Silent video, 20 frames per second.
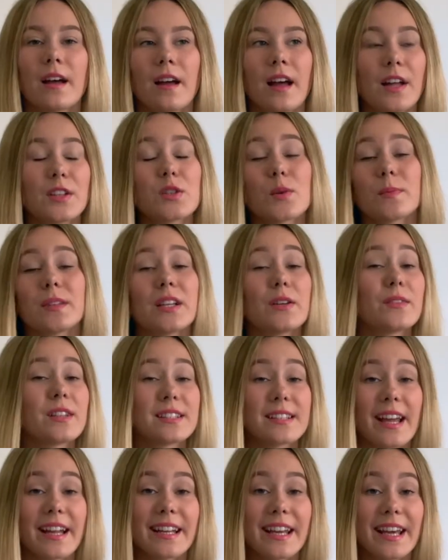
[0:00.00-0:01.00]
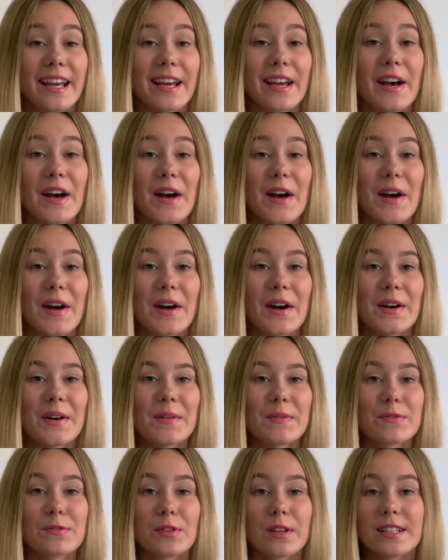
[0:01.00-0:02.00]
I don't believe there's any
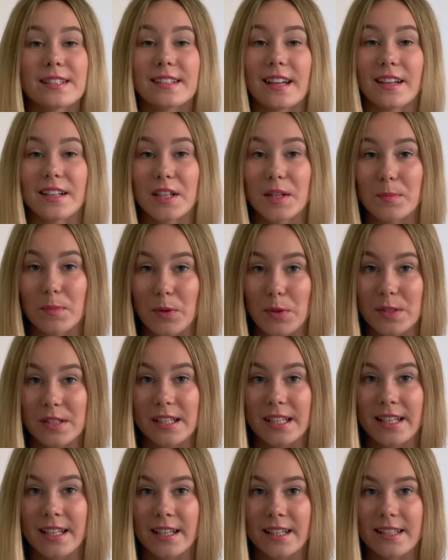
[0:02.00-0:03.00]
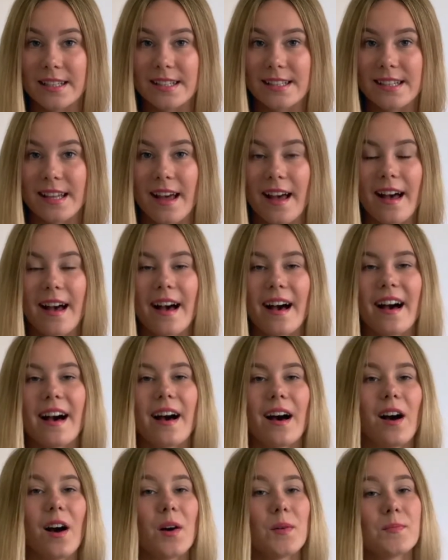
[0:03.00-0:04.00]
freestanding boutiques
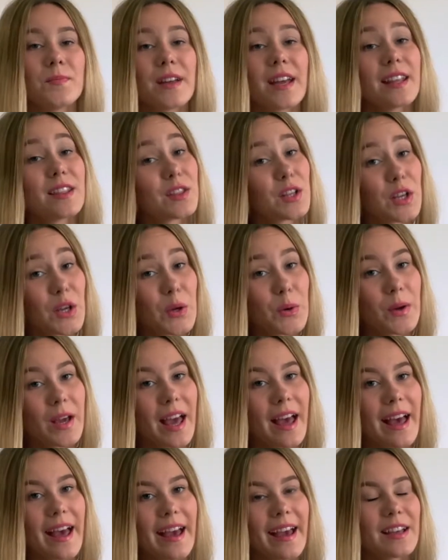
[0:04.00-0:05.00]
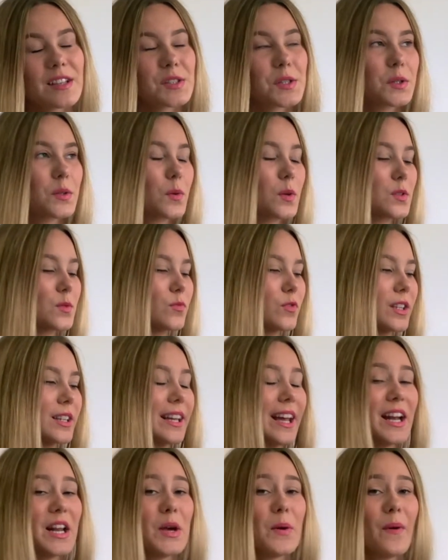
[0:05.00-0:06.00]
in the UK, so there wasn't
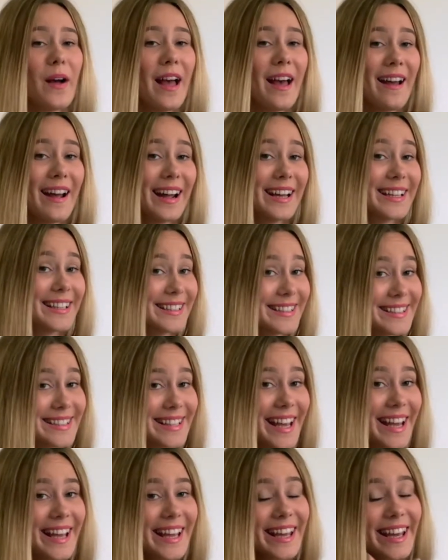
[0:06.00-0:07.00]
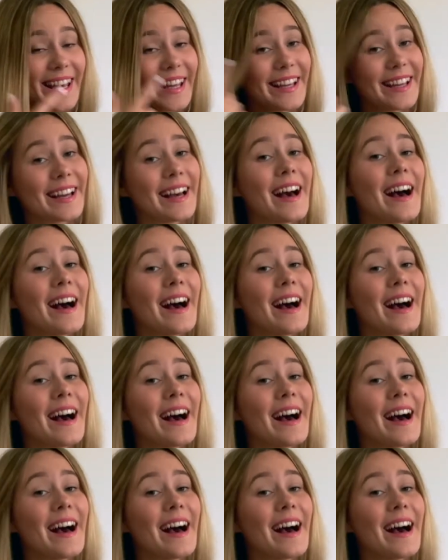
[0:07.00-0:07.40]
really anywhere I could take it.